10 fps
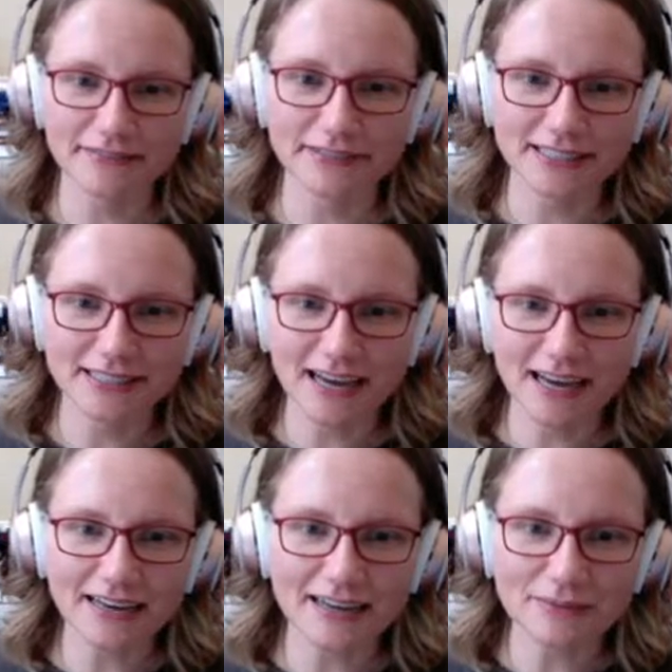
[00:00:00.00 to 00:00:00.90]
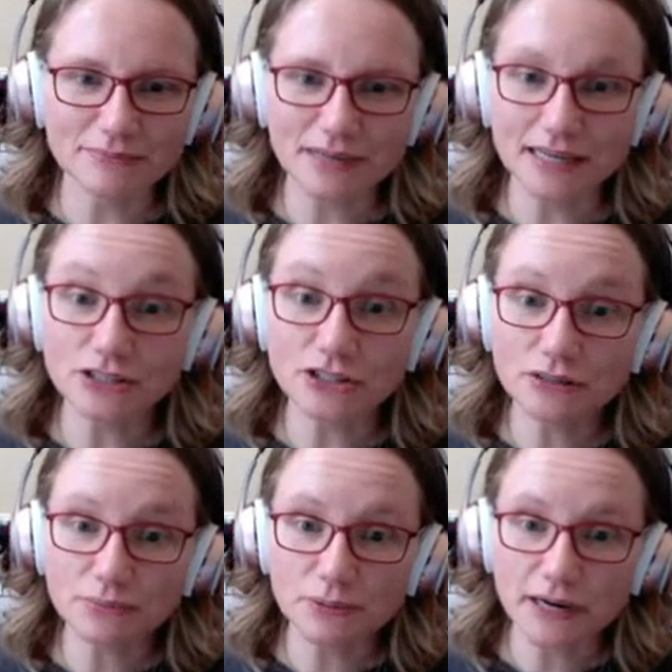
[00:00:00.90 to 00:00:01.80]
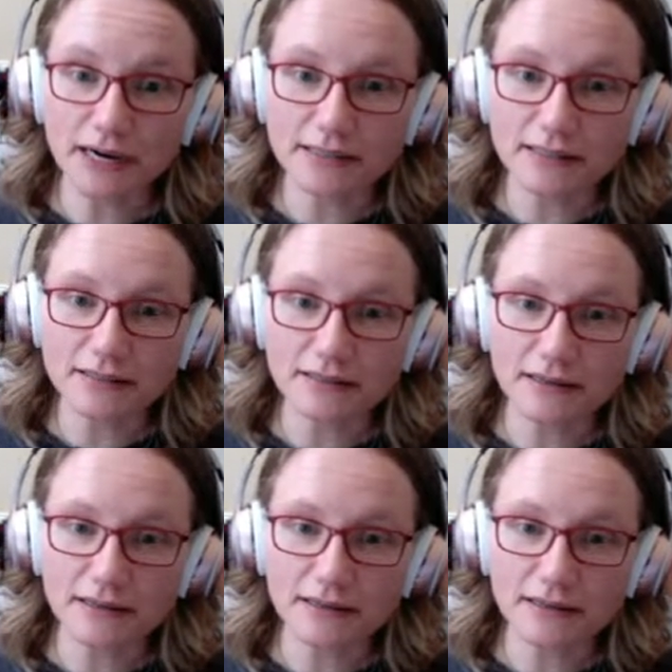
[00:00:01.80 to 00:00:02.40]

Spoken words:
love it. And Juniper asked